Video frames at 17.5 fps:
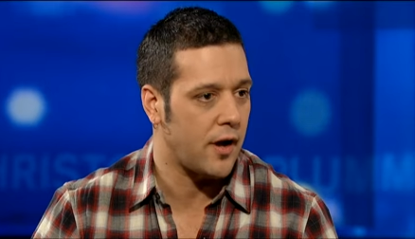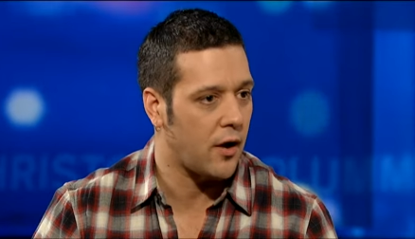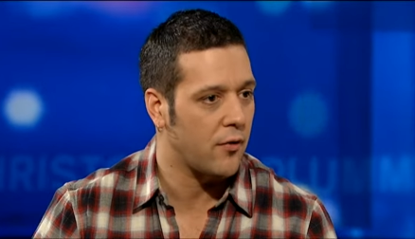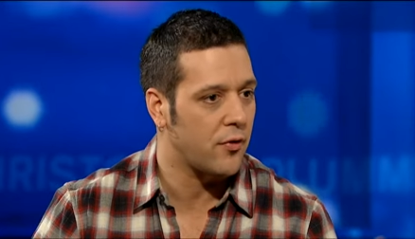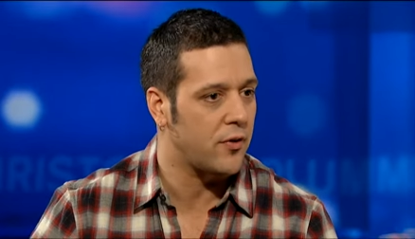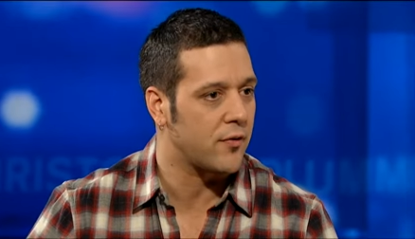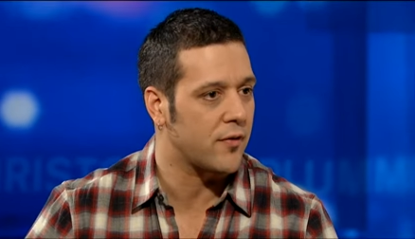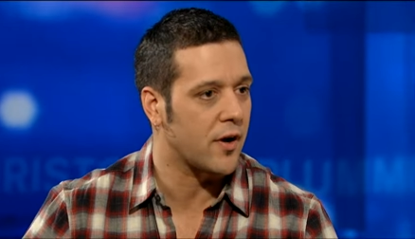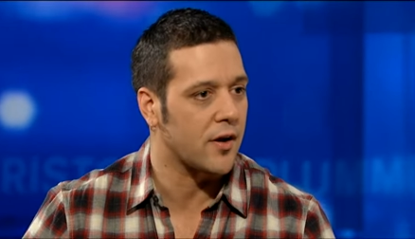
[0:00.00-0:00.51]

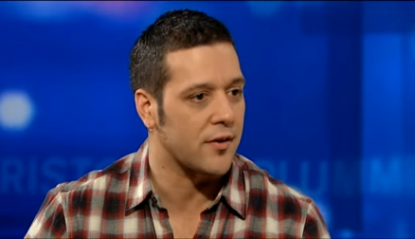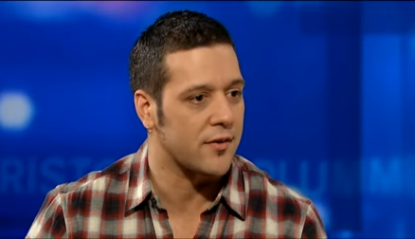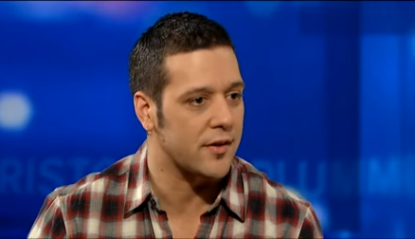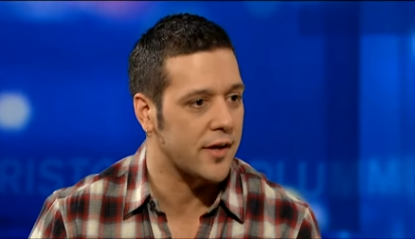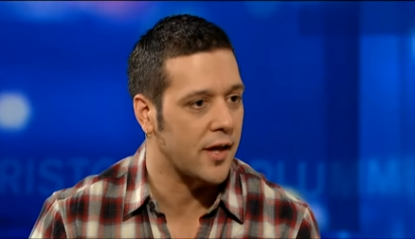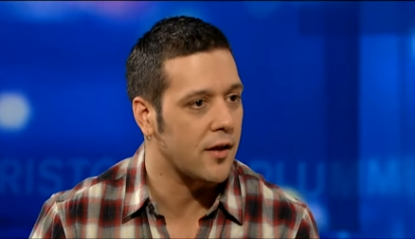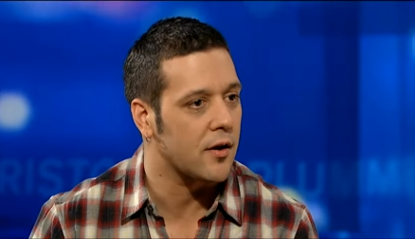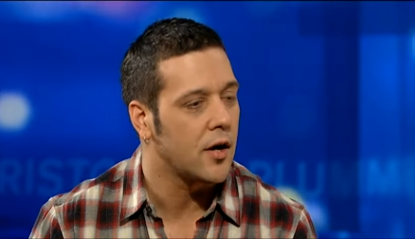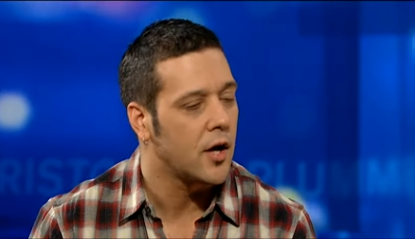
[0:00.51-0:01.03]
healthy, you've got all
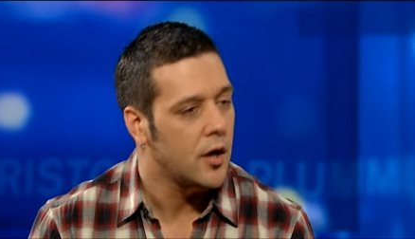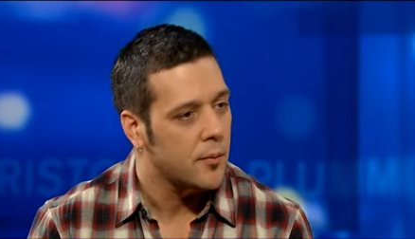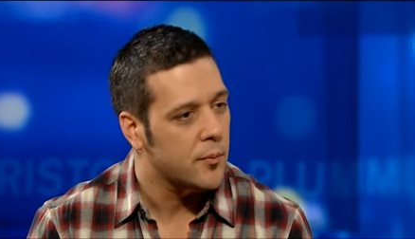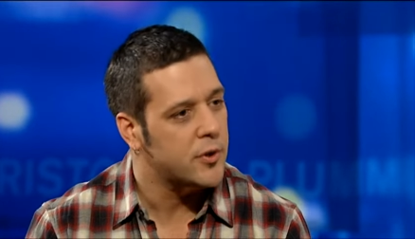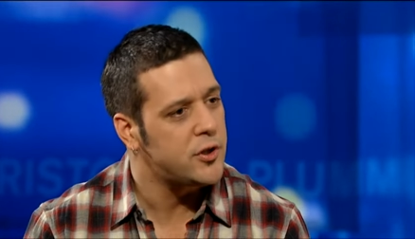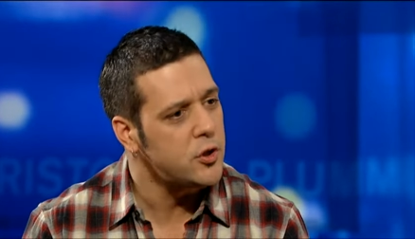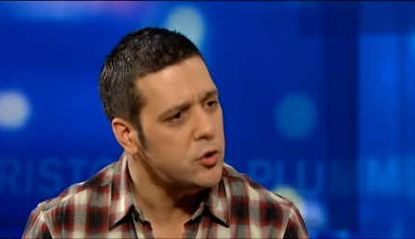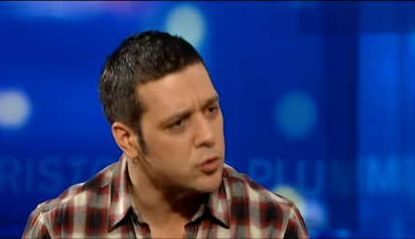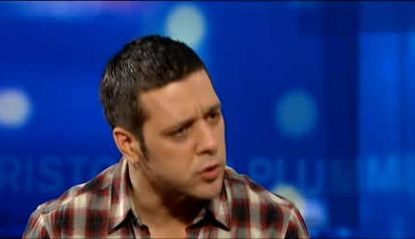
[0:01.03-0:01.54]
together,
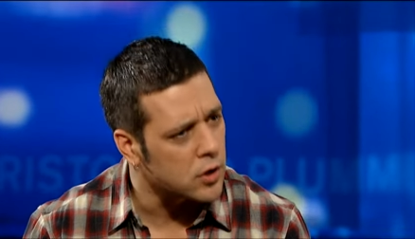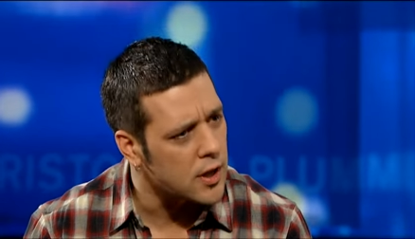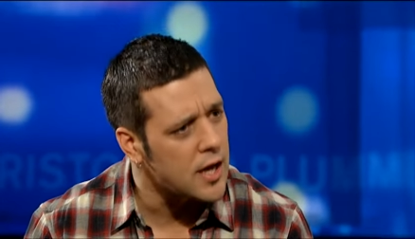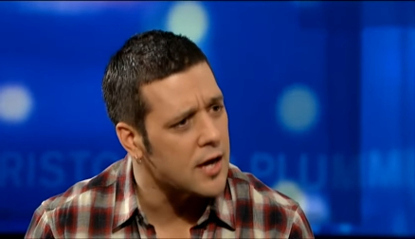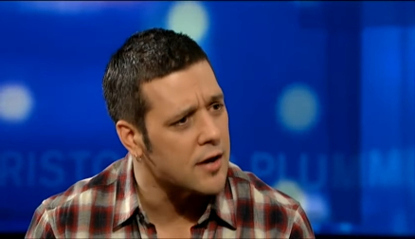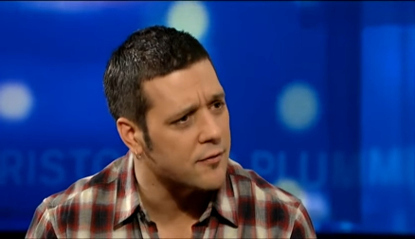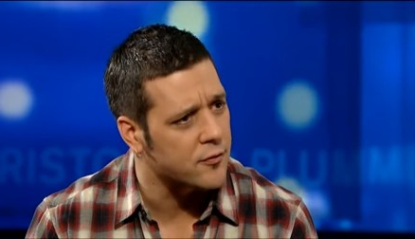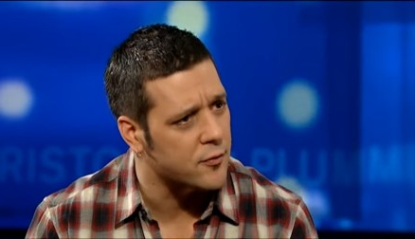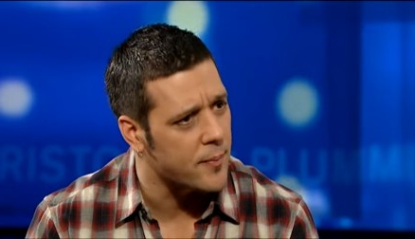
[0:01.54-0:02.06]
but you
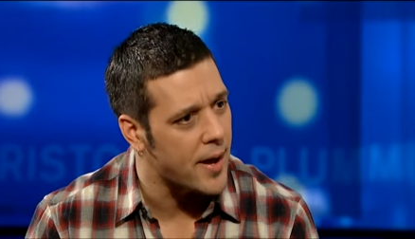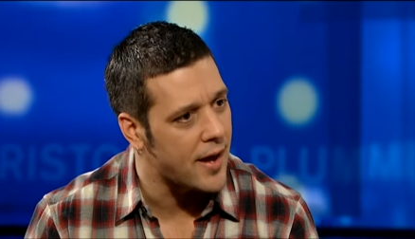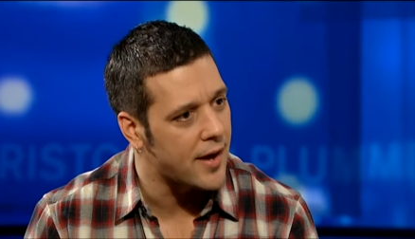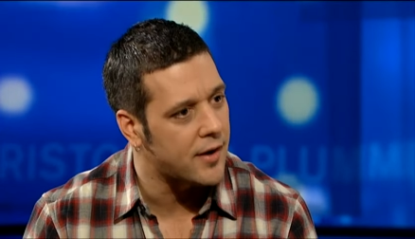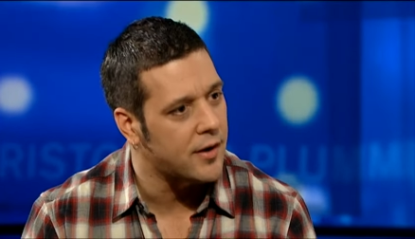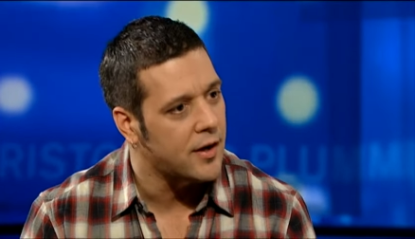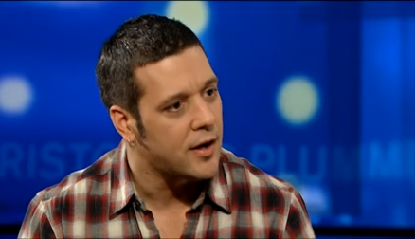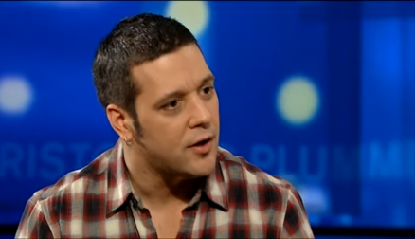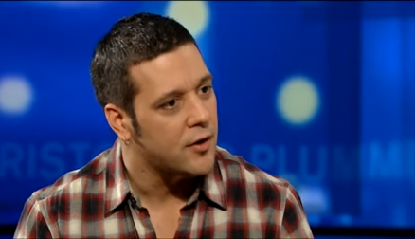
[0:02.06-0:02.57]
lived,
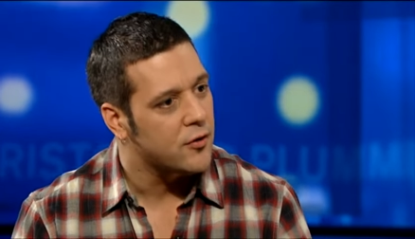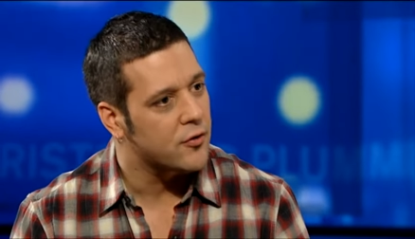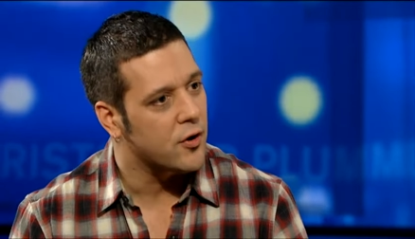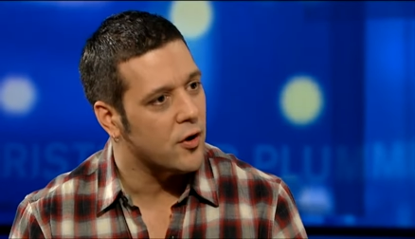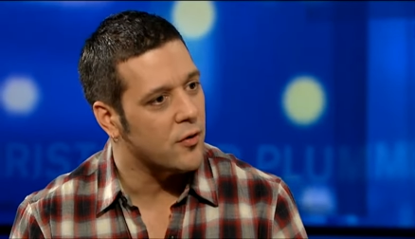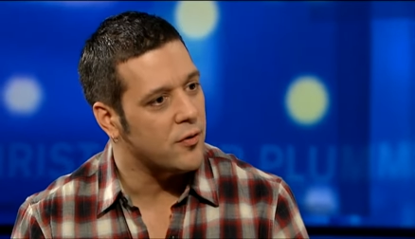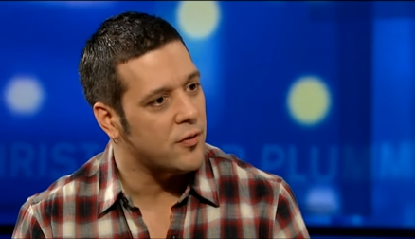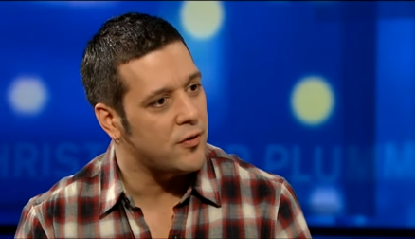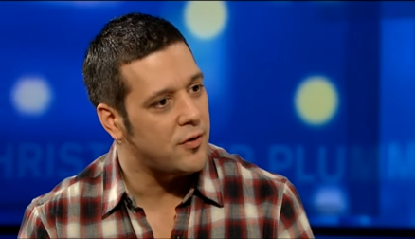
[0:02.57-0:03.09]
man.
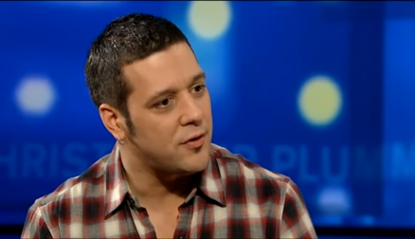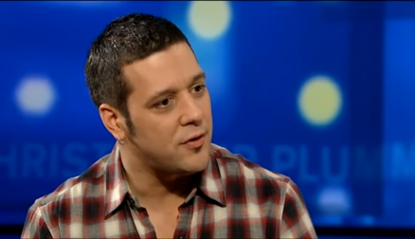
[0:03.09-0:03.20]
So